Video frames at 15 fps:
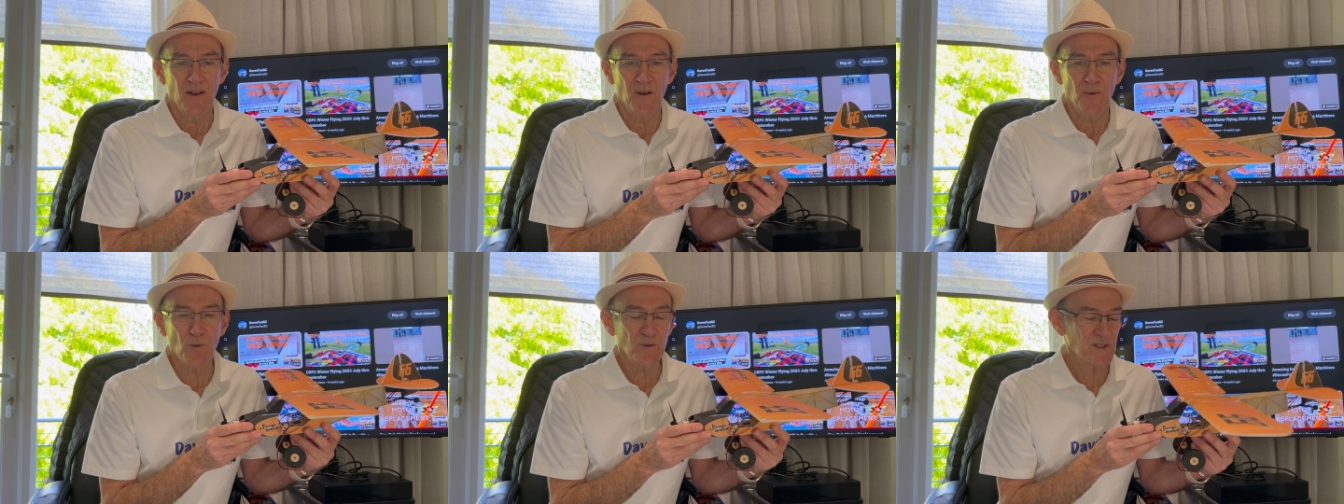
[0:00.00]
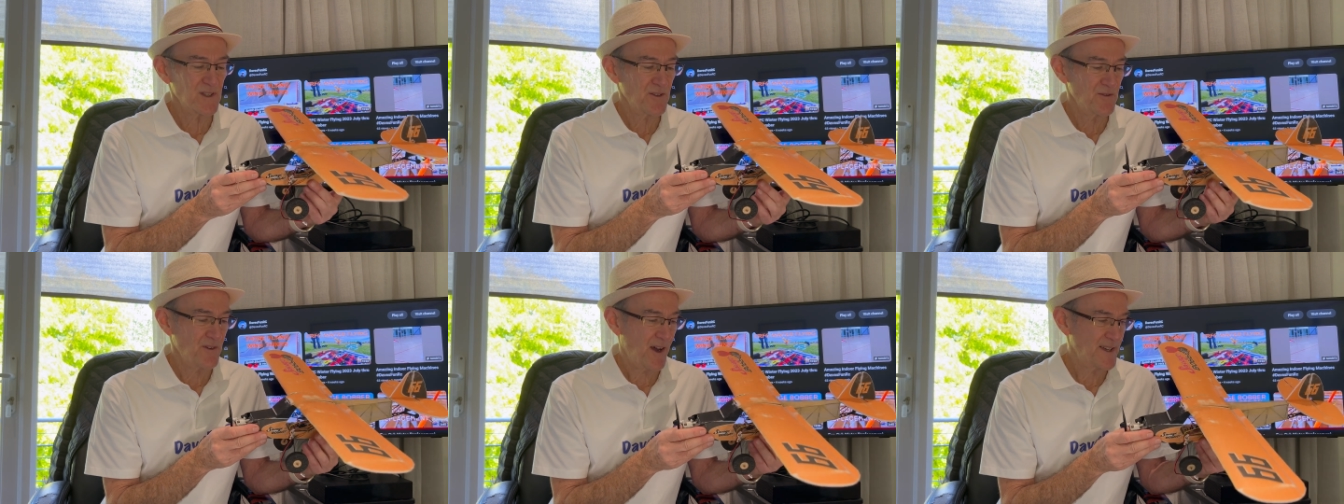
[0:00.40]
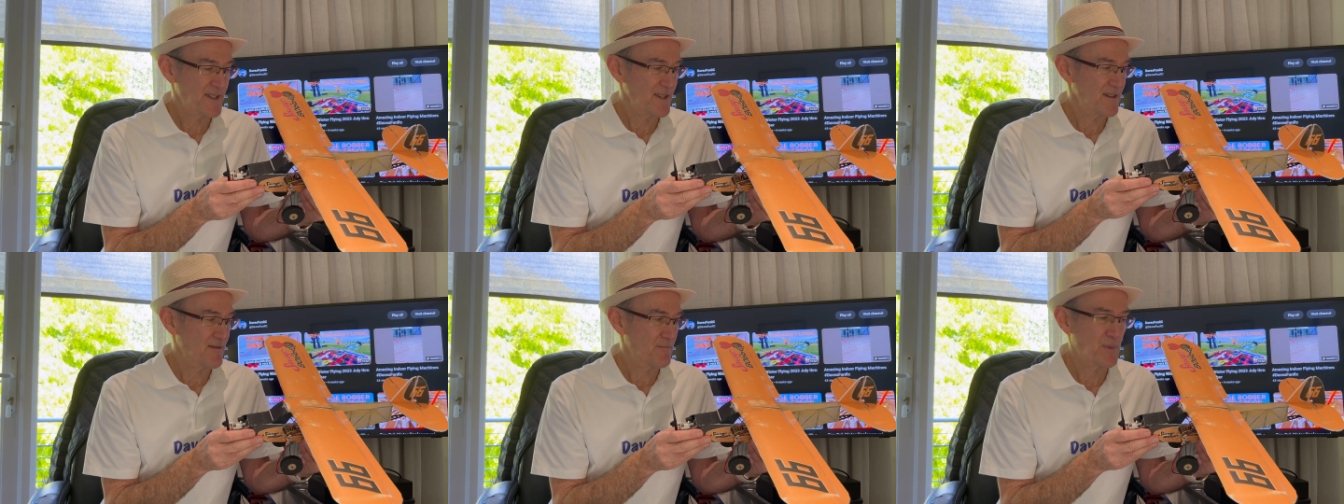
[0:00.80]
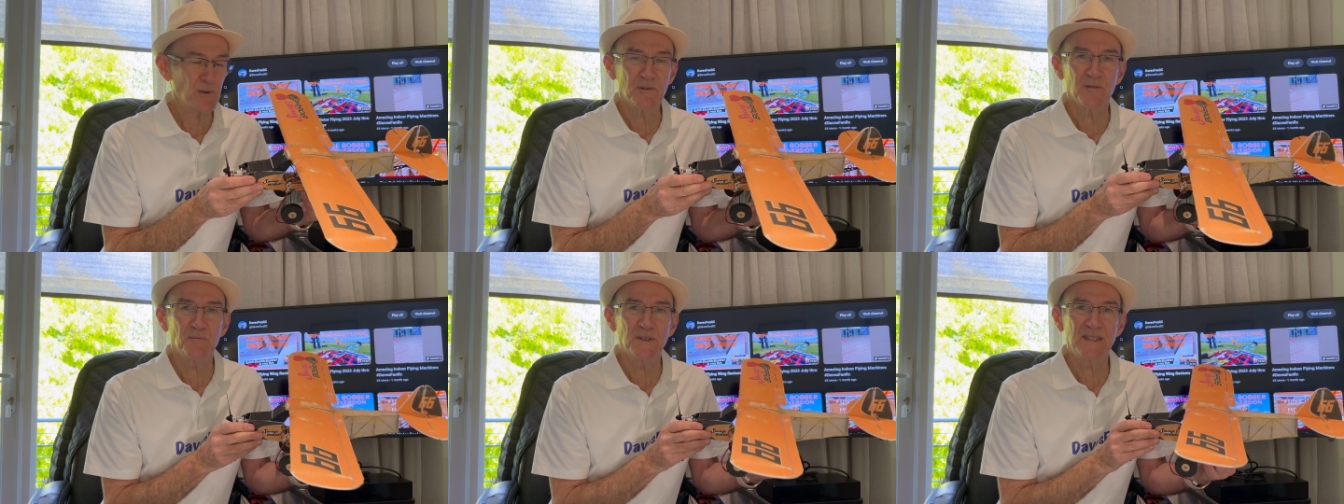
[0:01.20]
Also I didn't
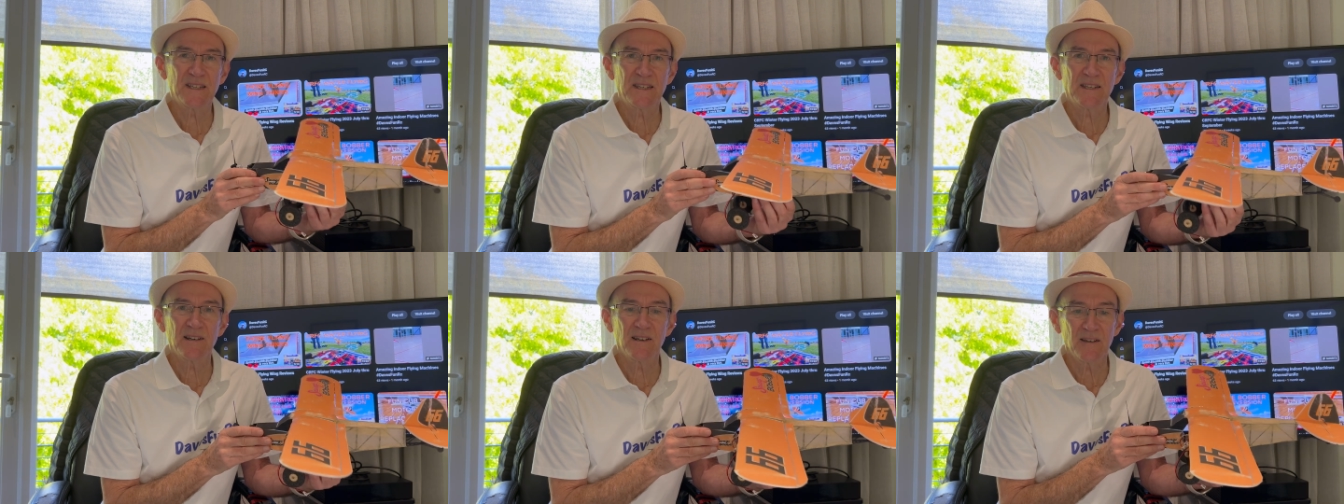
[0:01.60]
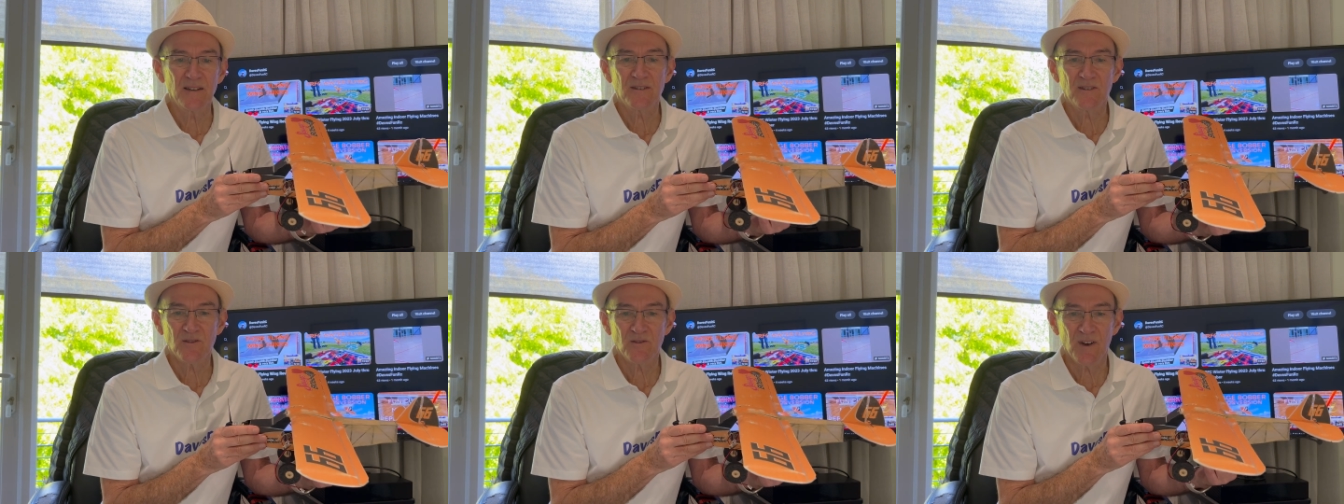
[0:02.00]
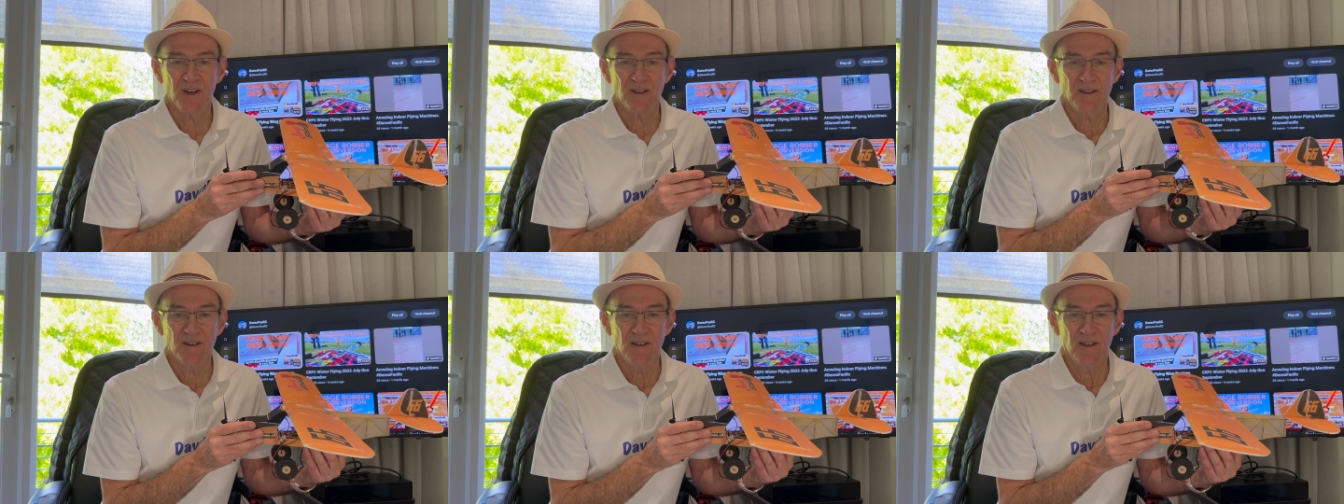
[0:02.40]
build it particularly straight,